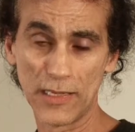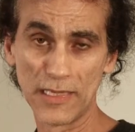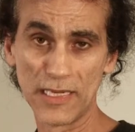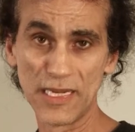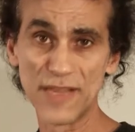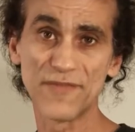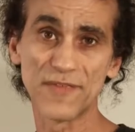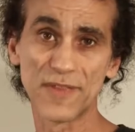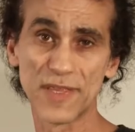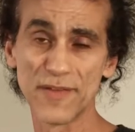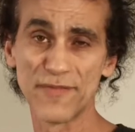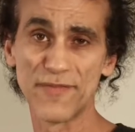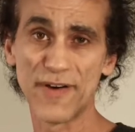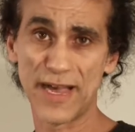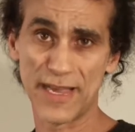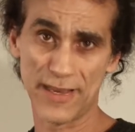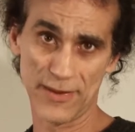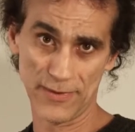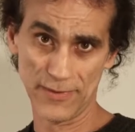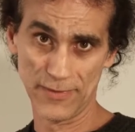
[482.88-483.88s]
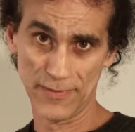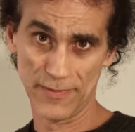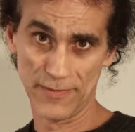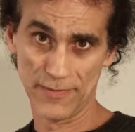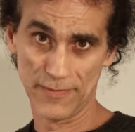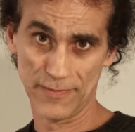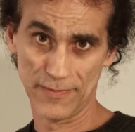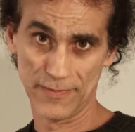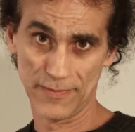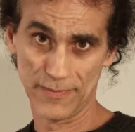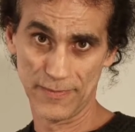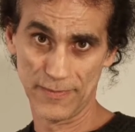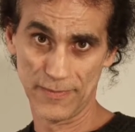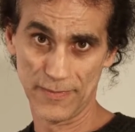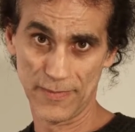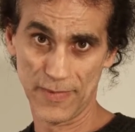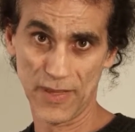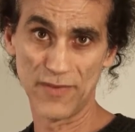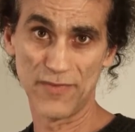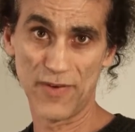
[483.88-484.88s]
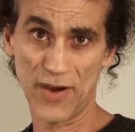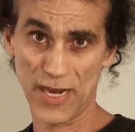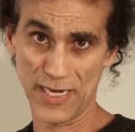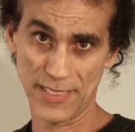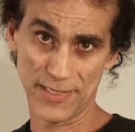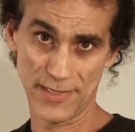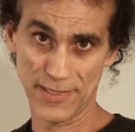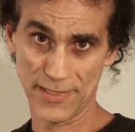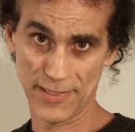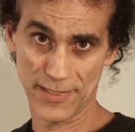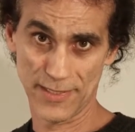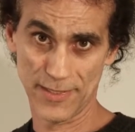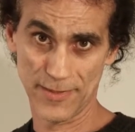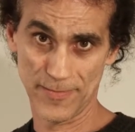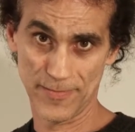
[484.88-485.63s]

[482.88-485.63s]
lift the veil of Isis.